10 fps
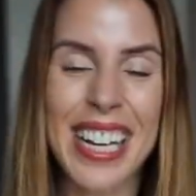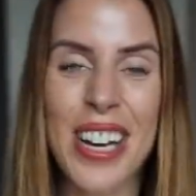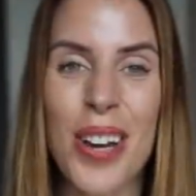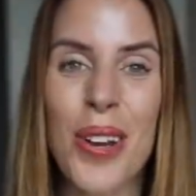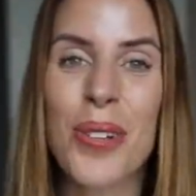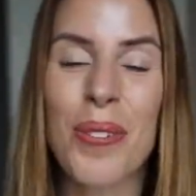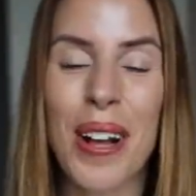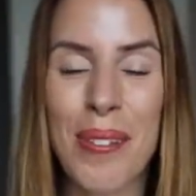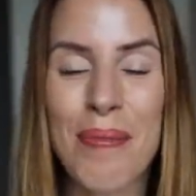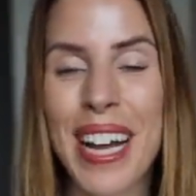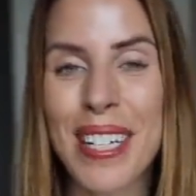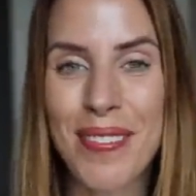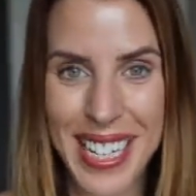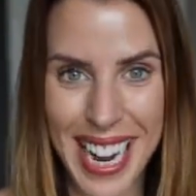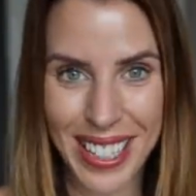and a huge welcome back to
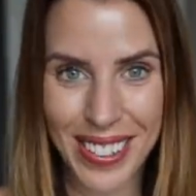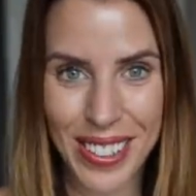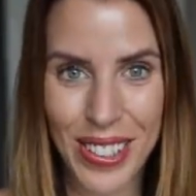my channel.